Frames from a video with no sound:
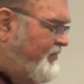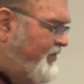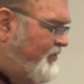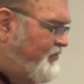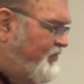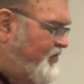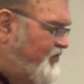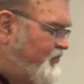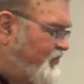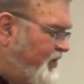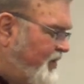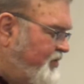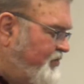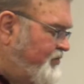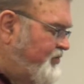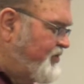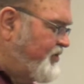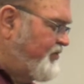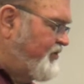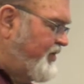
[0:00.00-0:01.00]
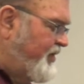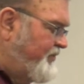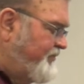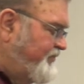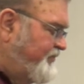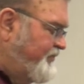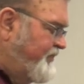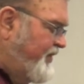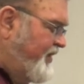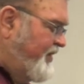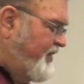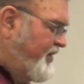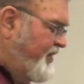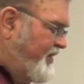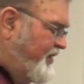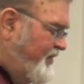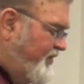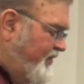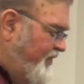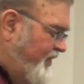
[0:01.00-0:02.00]
upon which way you turn it.
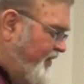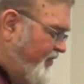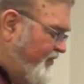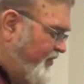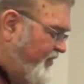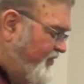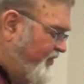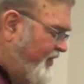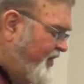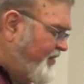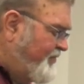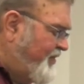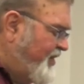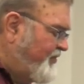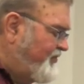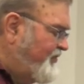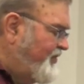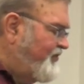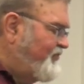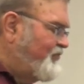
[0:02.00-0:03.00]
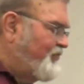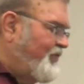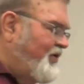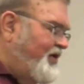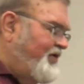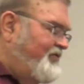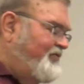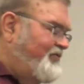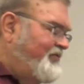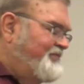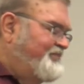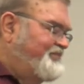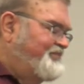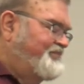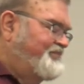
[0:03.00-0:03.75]
Now the thing about this was,